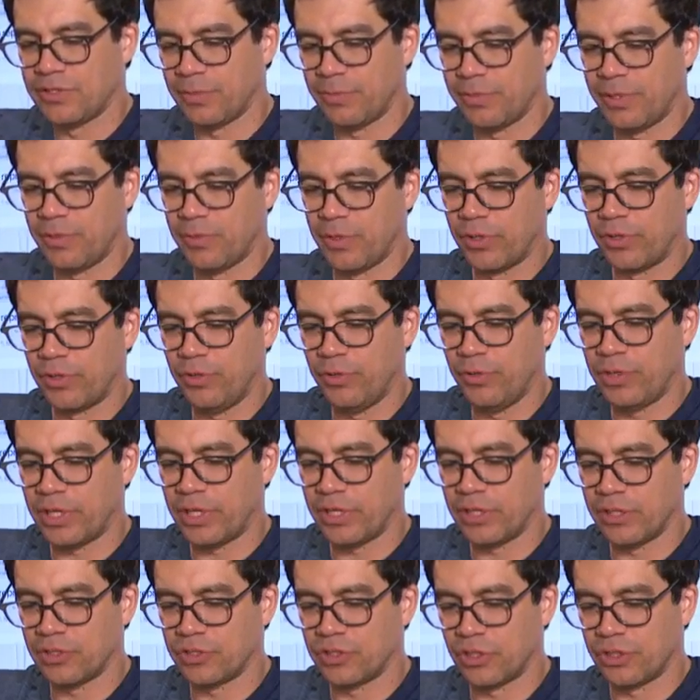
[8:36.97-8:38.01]
Somebody wrote, who the
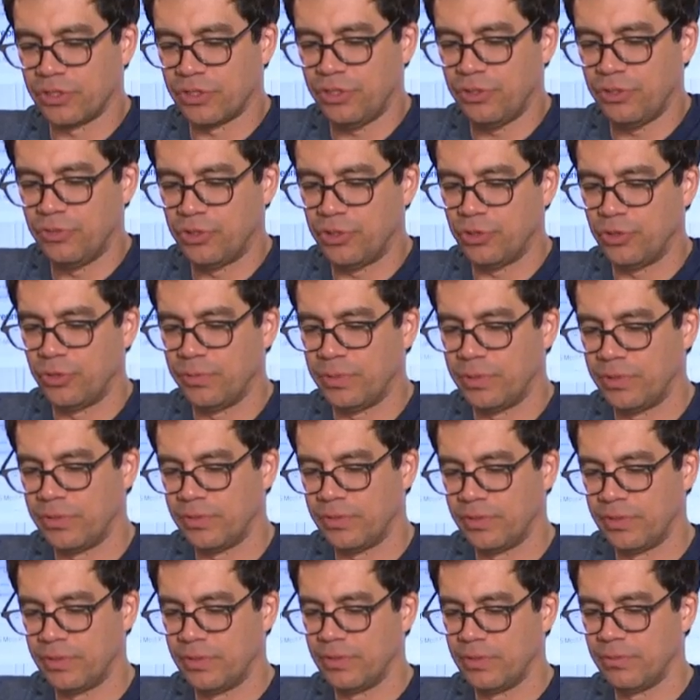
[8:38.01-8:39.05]
hell is on YouTube?
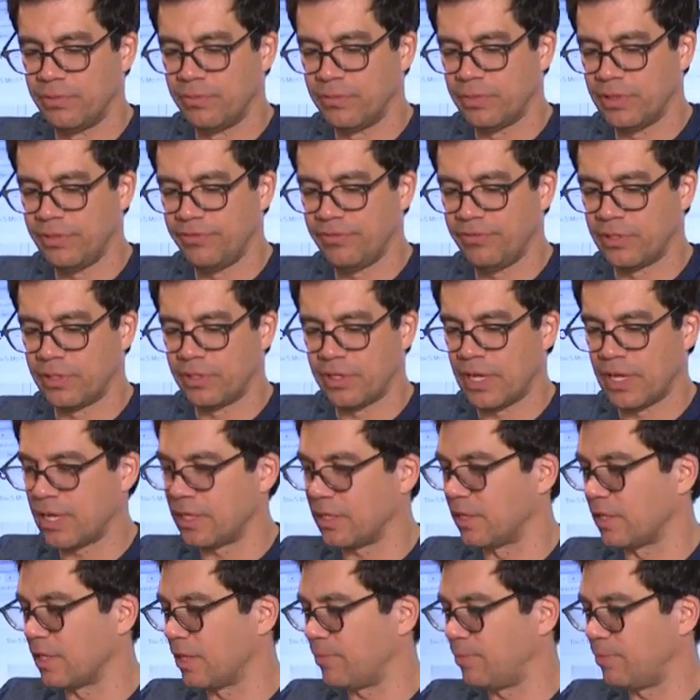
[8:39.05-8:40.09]
Believe it or
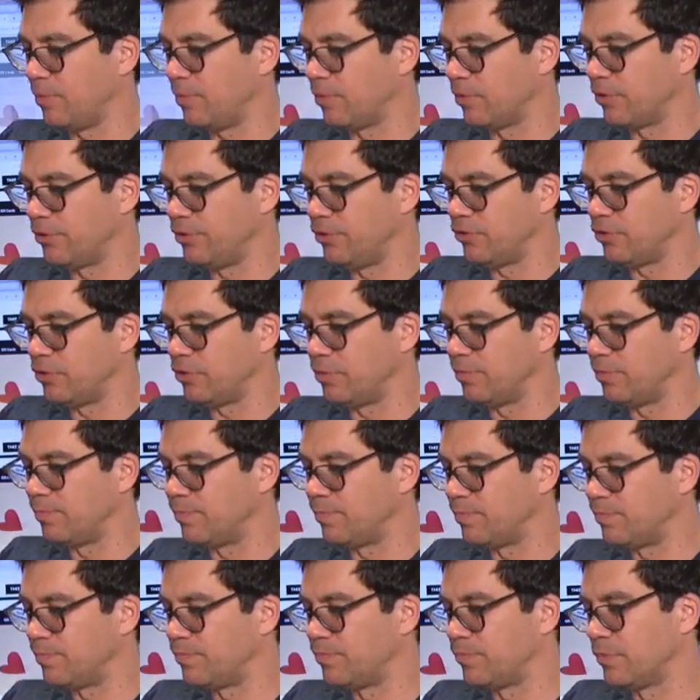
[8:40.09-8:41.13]
not, a lot of people on YouTube.
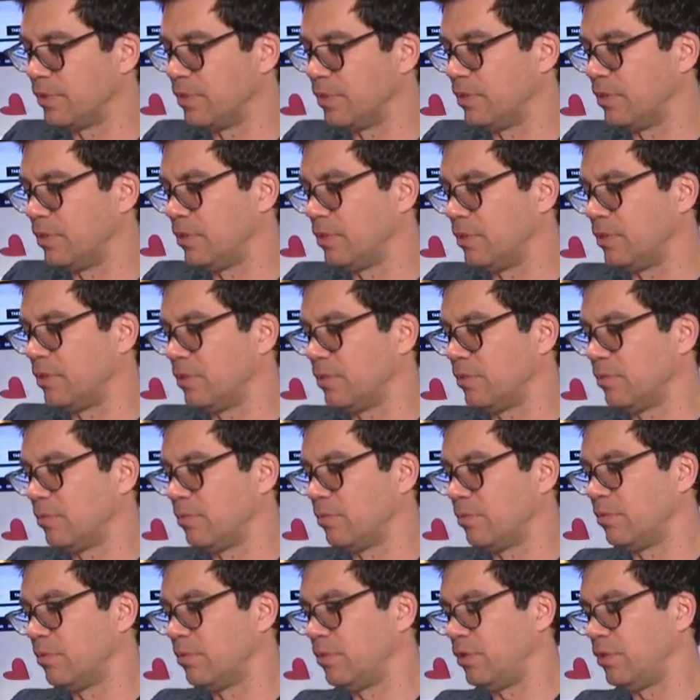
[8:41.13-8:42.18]
Yeah, it's,
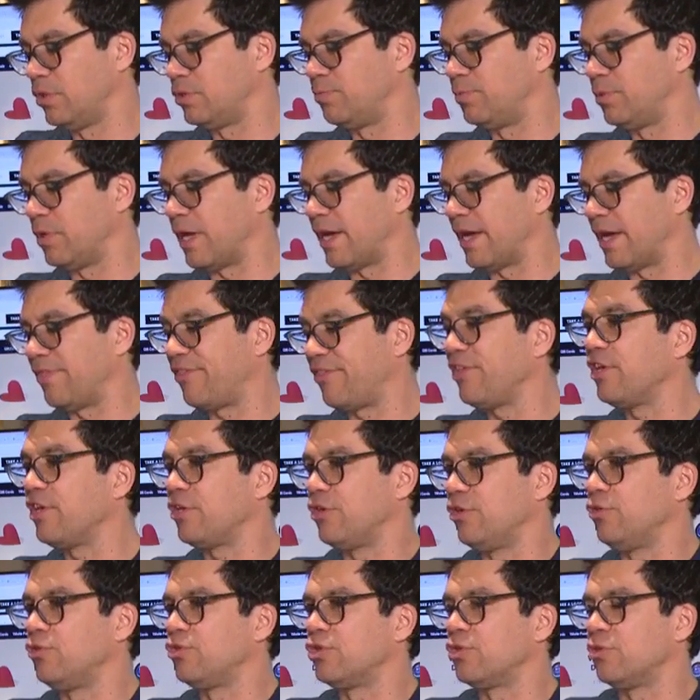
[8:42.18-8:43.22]
it's, it's, I
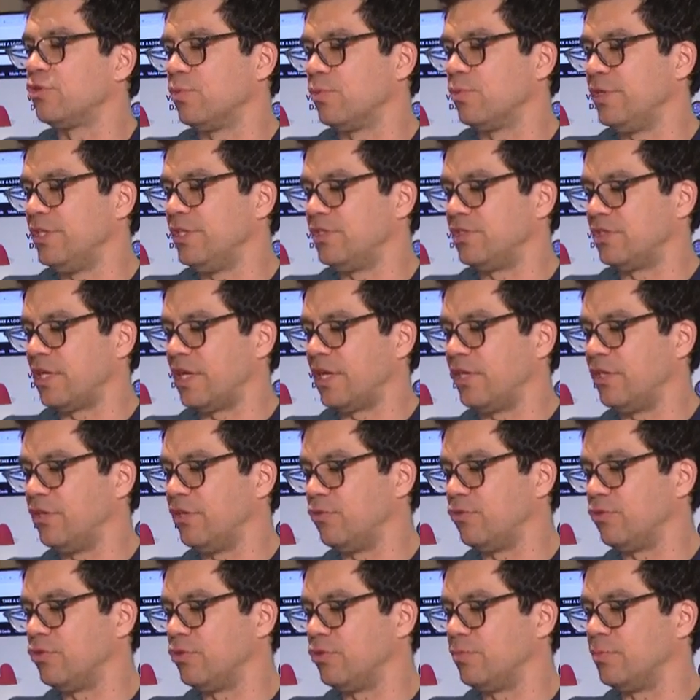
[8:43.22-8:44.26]
think you should reset
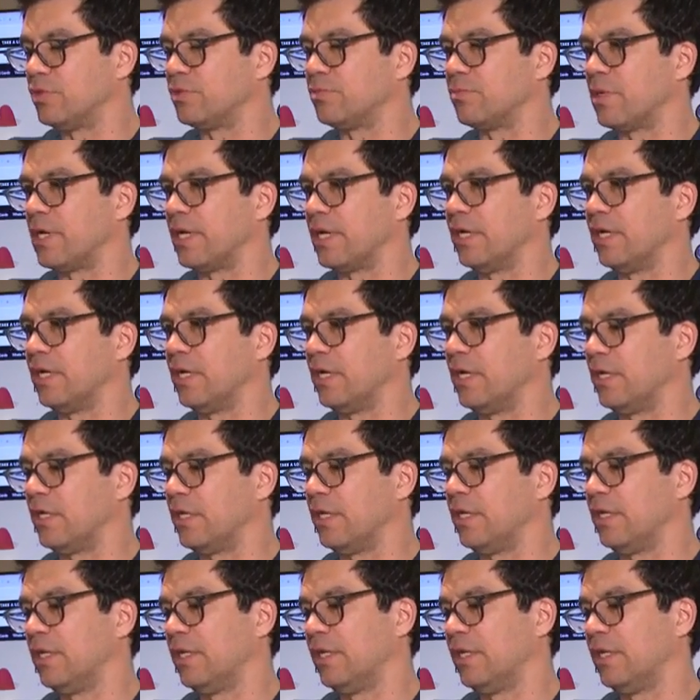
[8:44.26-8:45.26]
YouTube is my gut.